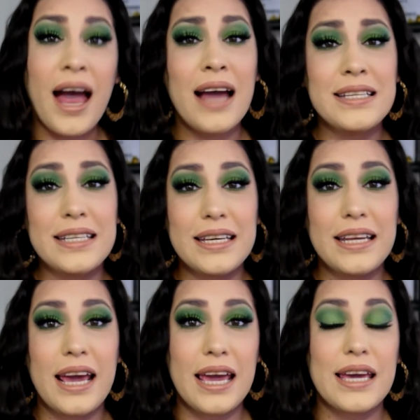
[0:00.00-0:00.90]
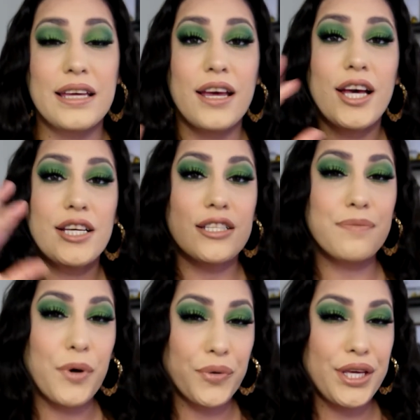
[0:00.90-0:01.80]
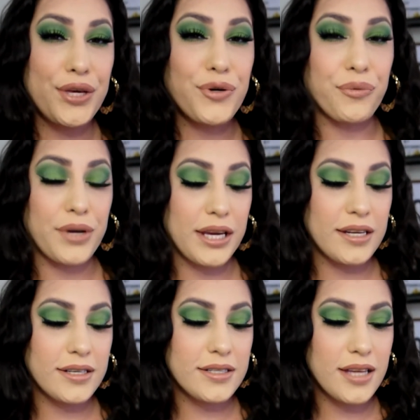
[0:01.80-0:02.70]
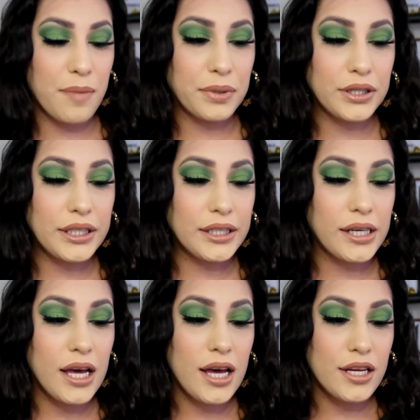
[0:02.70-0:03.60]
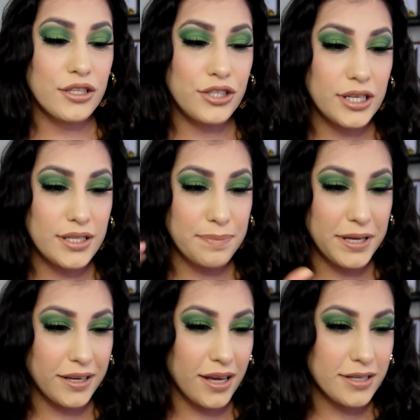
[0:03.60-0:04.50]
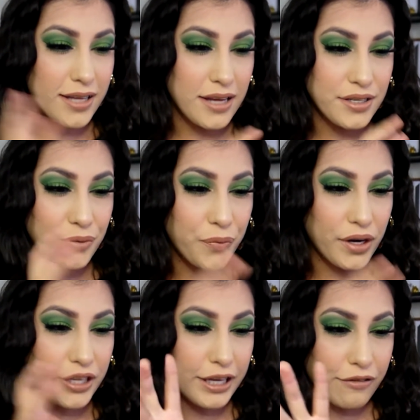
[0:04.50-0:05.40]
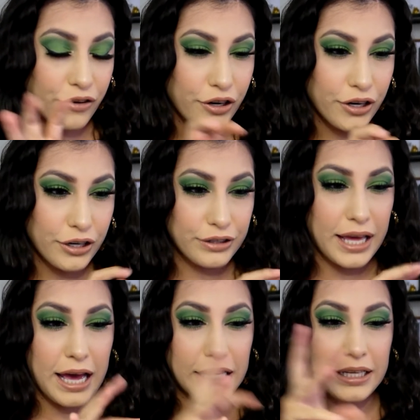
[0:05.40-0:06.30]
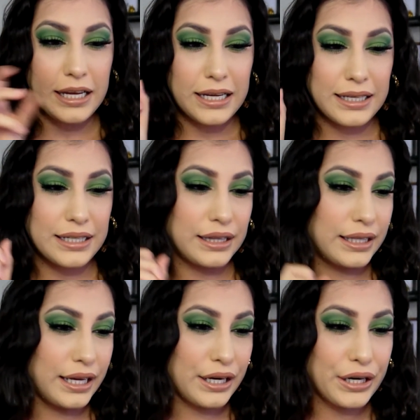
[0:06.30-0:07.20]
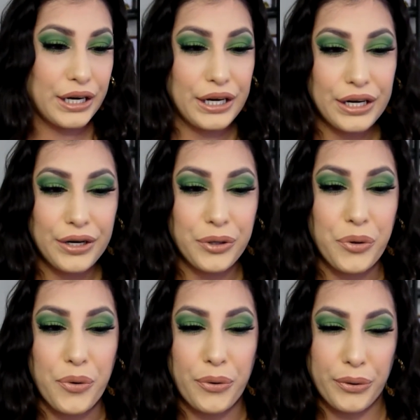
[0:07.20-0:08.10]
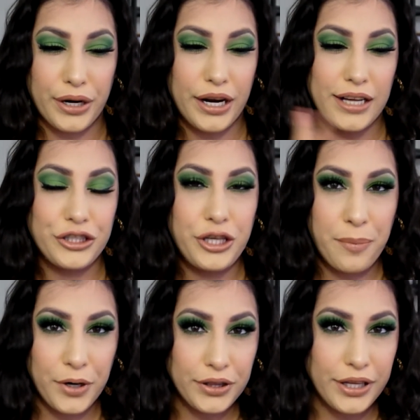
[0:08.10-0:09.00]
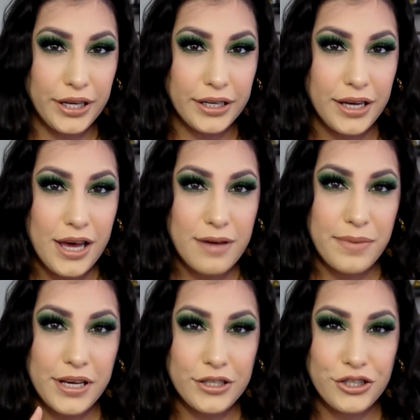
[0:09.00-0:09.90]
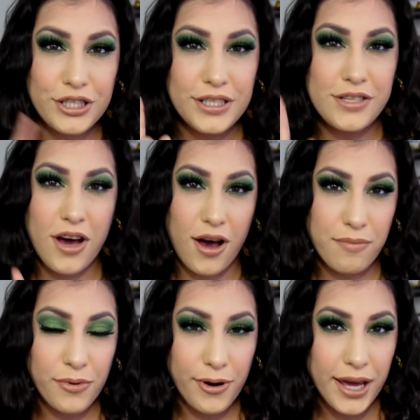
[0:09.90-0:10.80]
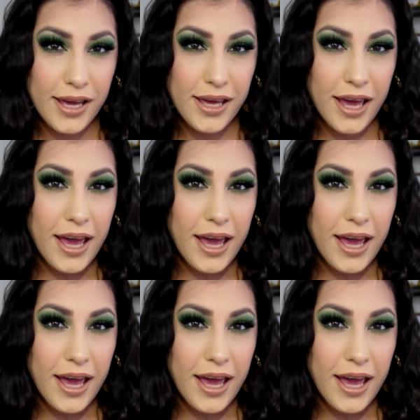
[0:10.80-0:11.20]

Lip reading: I did a smoky green type of look just because I didn't want to give her that glitter or a shimmer look because she's a tomboy